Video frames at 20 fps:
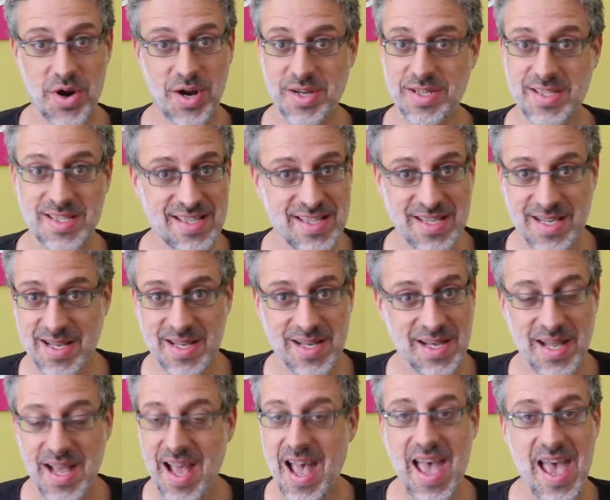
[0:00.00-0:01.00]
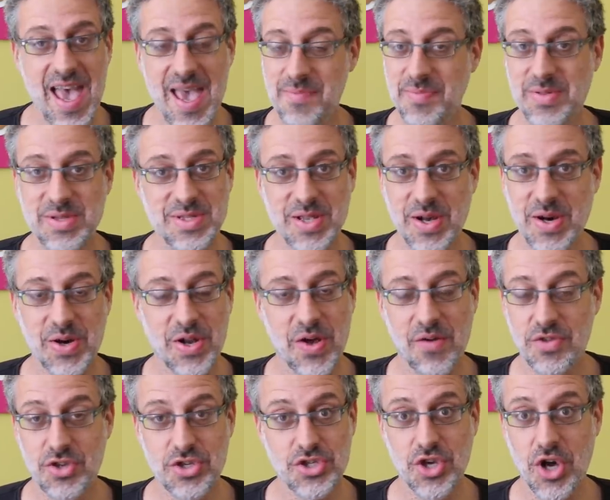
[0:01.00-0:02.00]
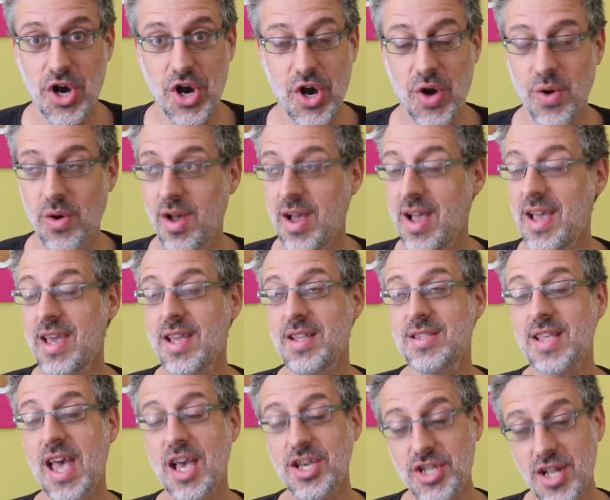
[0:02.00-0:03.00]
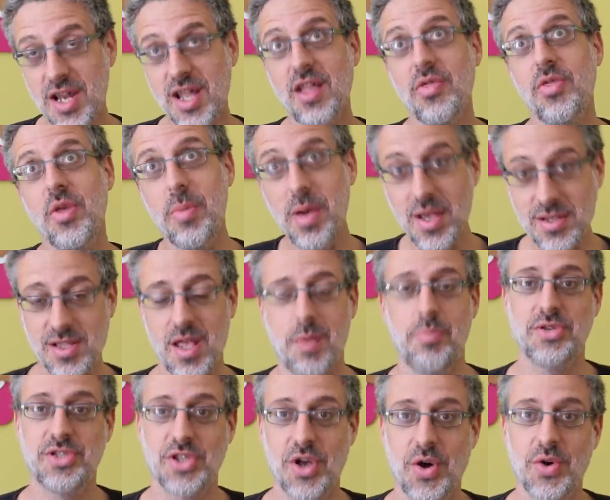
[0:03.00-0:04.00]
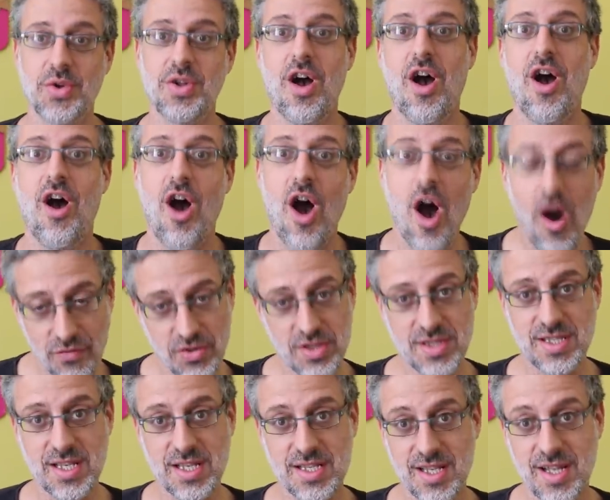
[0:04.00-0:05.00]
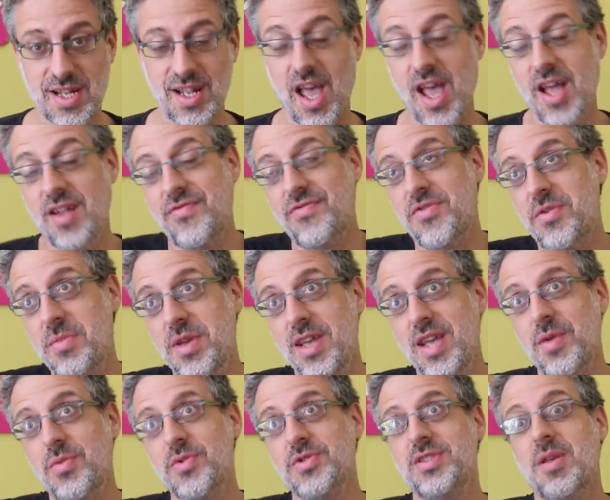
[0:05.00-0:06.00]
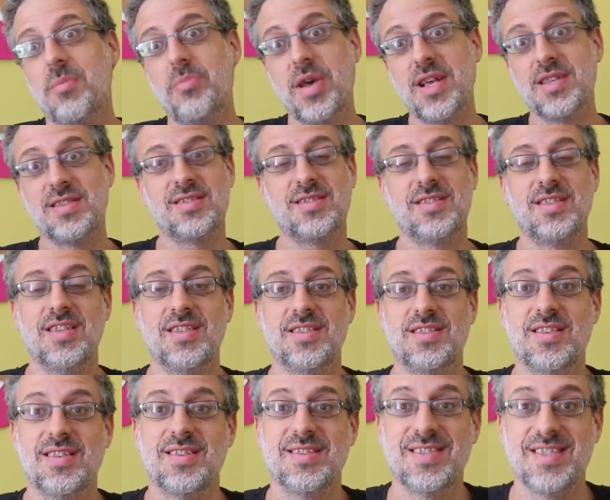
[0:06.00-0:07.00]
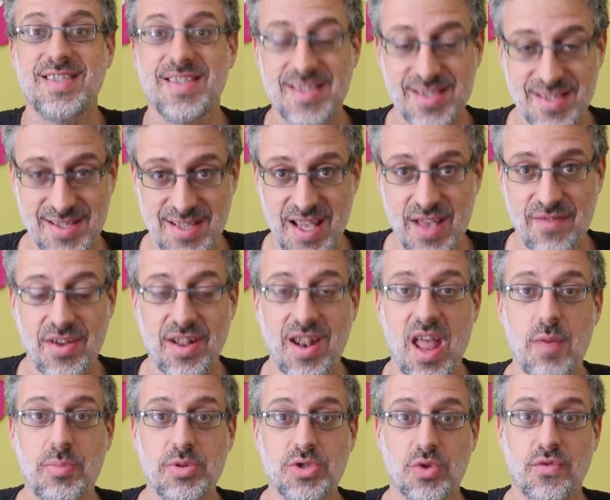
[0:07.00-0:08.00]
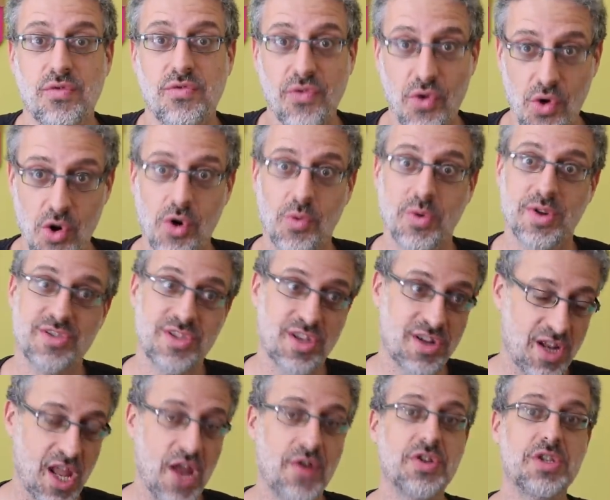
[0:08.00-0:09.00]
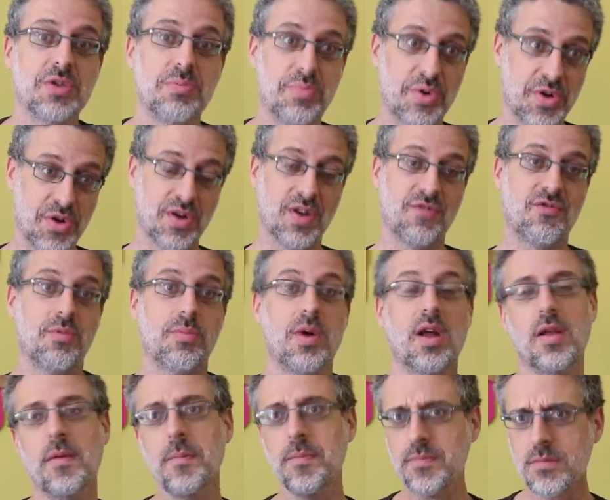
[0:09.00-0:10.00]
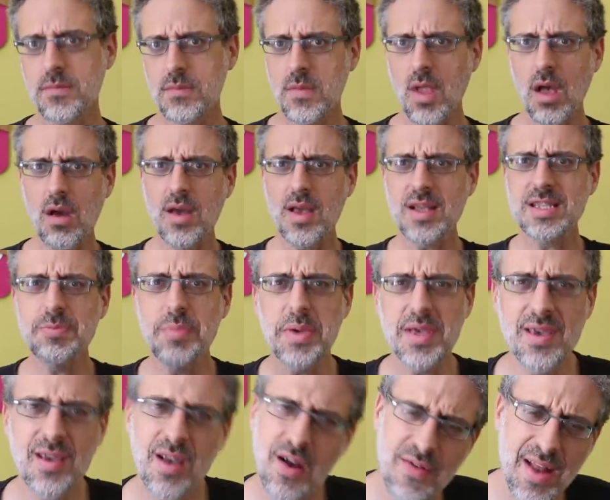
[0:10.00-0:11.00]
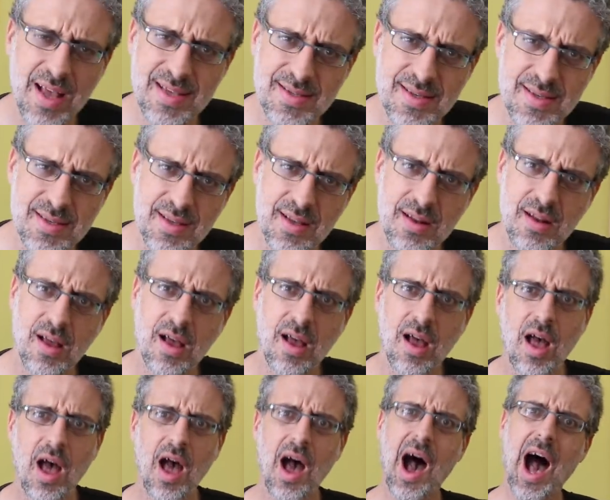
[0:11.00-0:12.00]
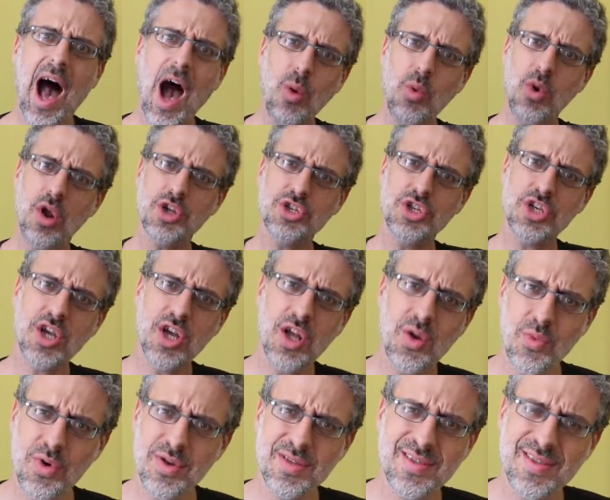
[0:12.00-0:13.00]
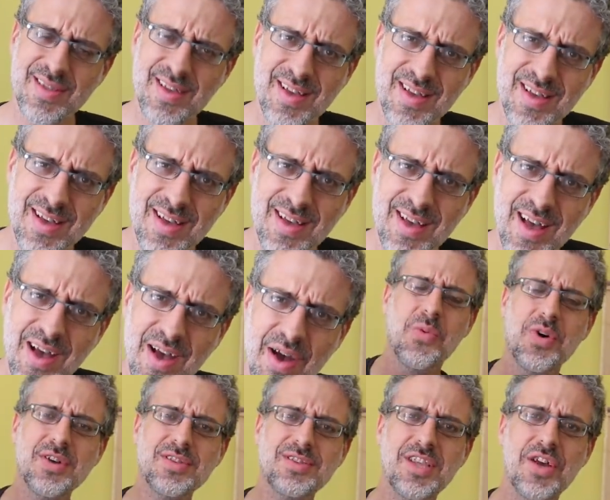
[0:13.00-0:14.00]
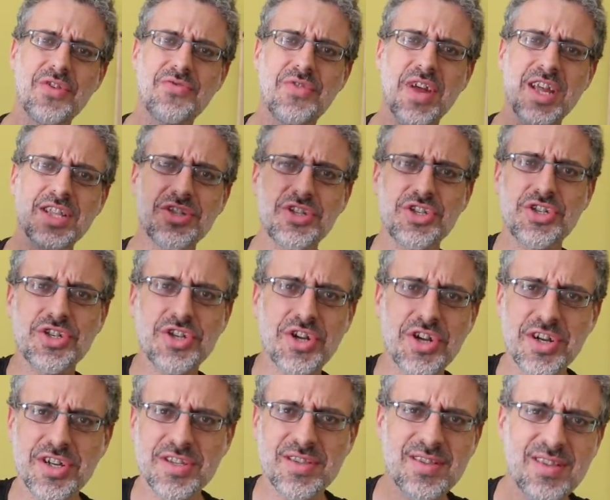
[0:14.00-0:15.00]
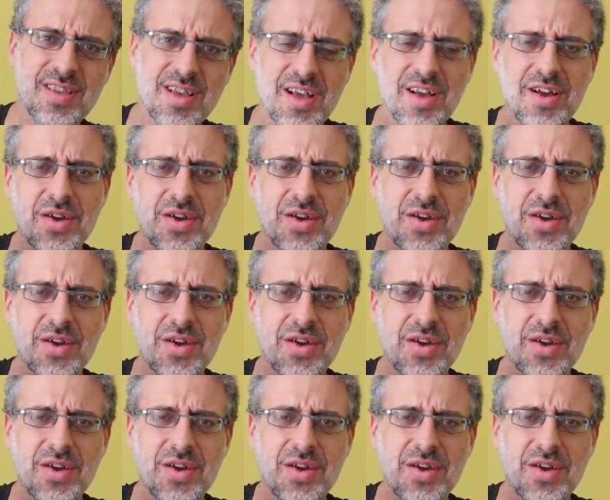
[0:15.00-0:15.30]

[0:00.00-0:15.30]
worst episode of the show. It's actually the best episode of the season, and for me, it was the best since season 7, episode 4, when Daenerys burned everybody. Okay, speaking of last season, how logical was the was the red shirt